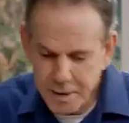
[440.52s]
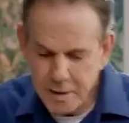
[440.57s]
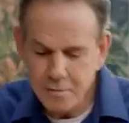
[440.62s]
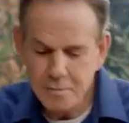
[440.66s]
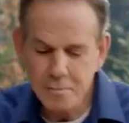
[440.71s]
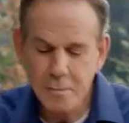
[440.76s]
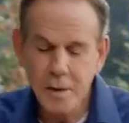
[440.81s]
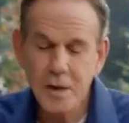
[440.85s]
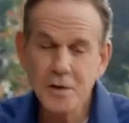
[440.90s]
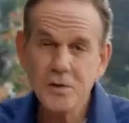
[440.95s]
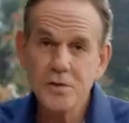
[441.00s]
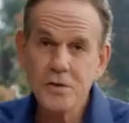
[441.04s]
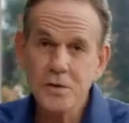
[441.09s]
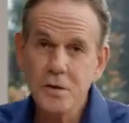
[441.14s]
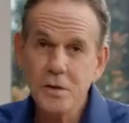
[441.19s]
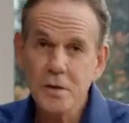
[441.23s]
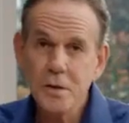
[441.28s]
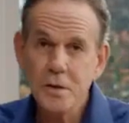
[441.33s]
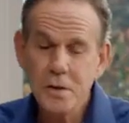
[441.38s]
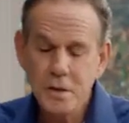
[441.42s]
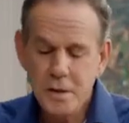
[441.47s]
of
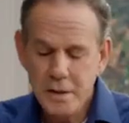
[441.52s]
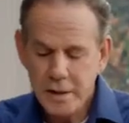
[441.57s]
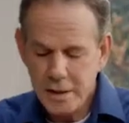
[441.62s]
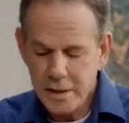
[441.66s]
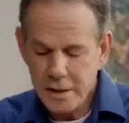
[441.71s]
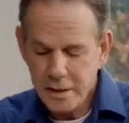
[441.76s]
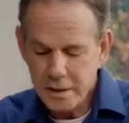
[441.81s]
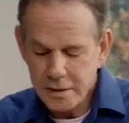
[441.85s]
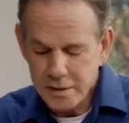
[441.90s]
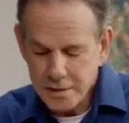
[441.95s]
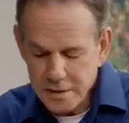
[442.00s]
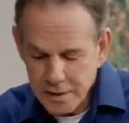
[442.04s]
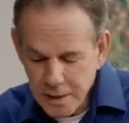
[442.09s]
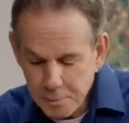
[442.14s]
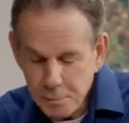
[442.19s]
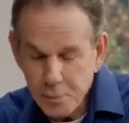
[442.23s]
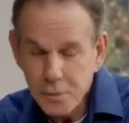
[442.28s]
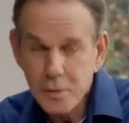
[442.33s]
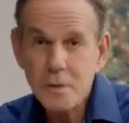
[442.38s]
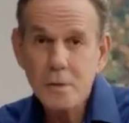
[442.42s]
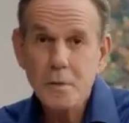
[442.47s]
mustard in a
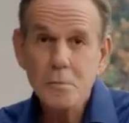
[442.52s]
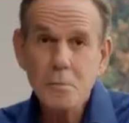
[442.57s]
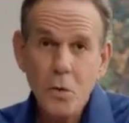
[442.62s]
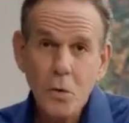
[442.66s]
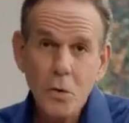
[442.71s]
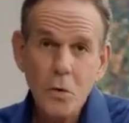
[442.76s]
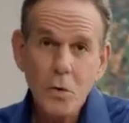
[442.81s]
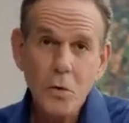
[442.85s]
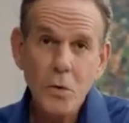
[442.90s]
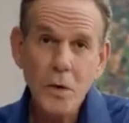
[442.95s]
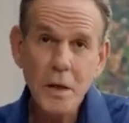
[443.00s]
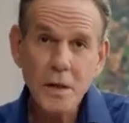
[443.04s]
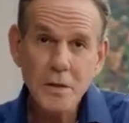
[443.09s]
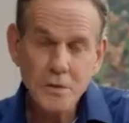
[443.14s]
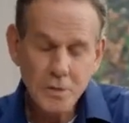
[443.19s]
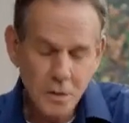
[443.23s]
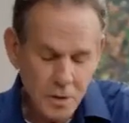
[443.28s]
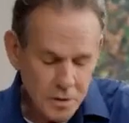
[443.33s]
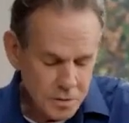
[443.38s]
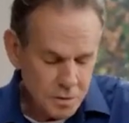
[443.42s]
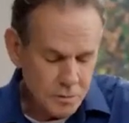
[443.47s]
separate bowl and
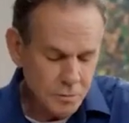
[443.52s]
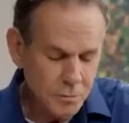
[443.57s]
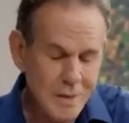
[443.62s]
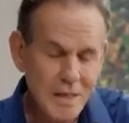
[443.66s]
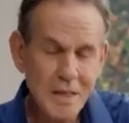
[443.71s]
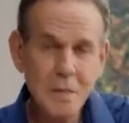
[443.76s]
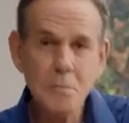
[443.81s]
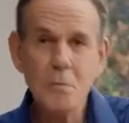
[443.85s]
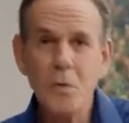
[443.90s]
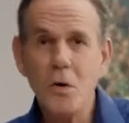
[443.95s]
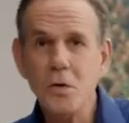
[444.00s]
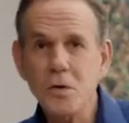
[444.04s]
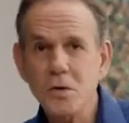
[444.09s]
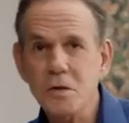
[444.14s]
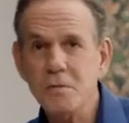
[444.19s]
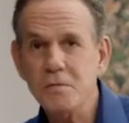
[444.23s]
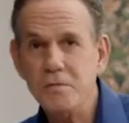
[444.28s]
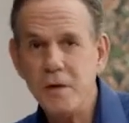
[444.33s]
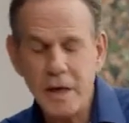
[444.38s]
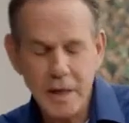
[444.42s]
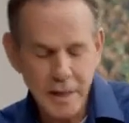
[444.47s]
start to
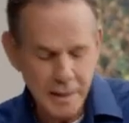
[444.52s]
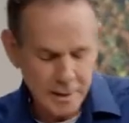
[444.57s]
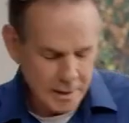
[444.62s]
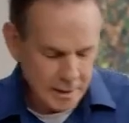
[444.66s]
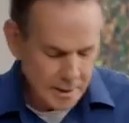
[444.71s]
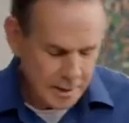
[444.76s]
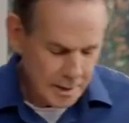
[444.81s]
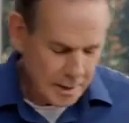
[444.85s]
re-emulsify